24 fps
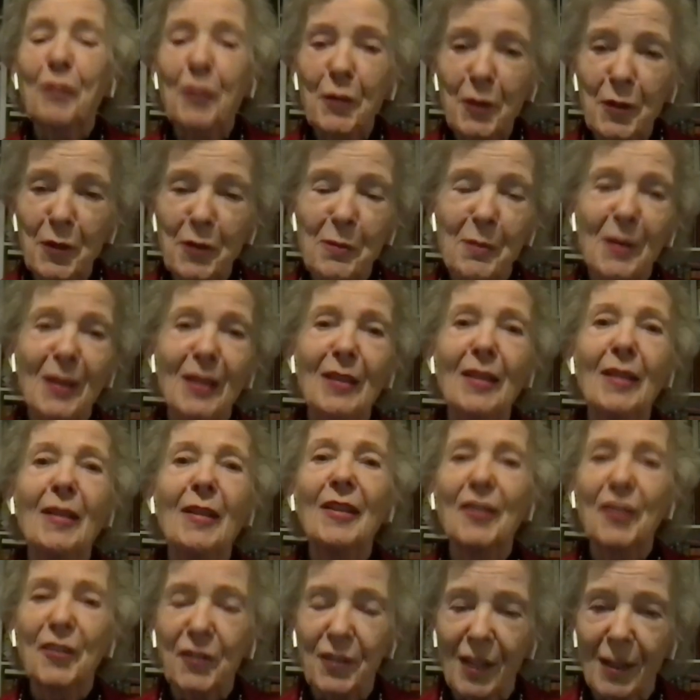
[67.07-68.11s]

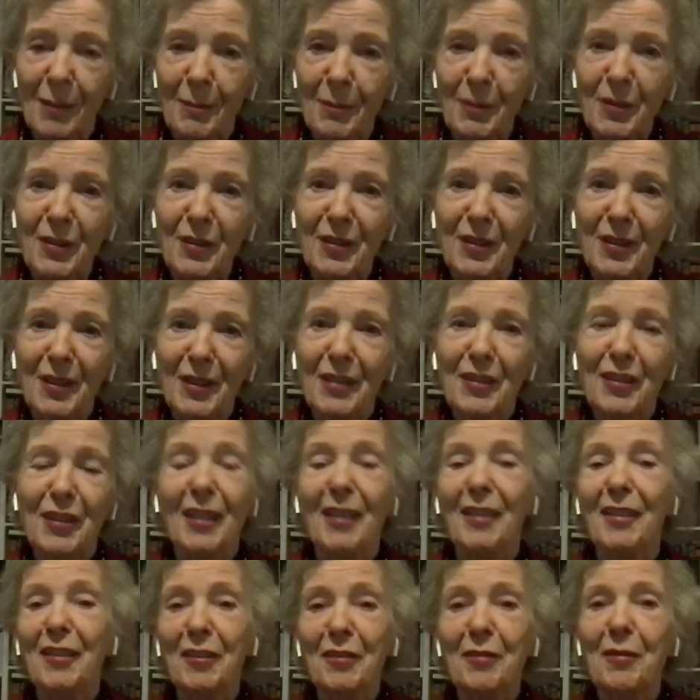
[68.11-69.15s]
affordable steps
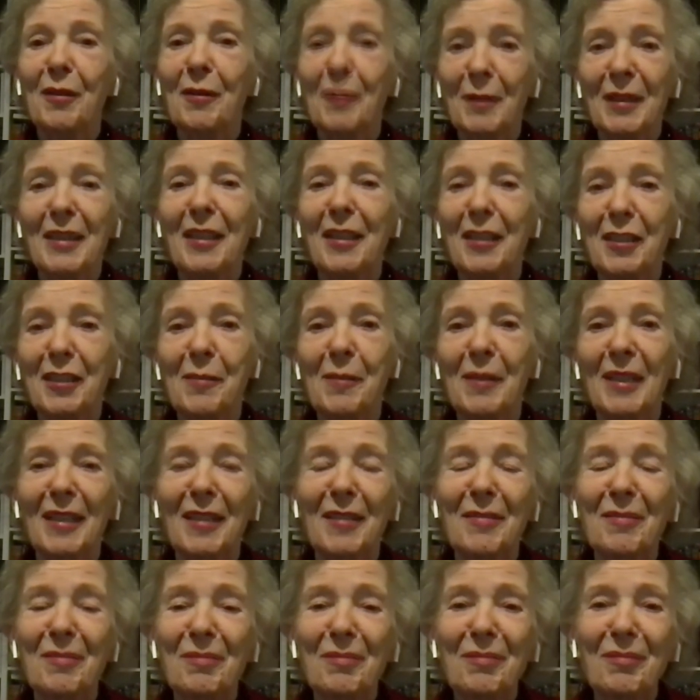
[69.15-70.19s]
to get us where we
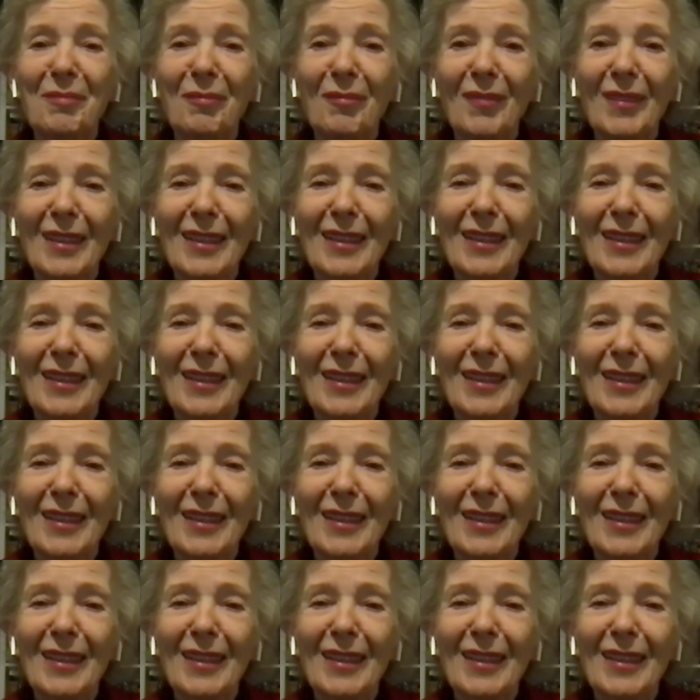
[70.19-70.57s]
need to be.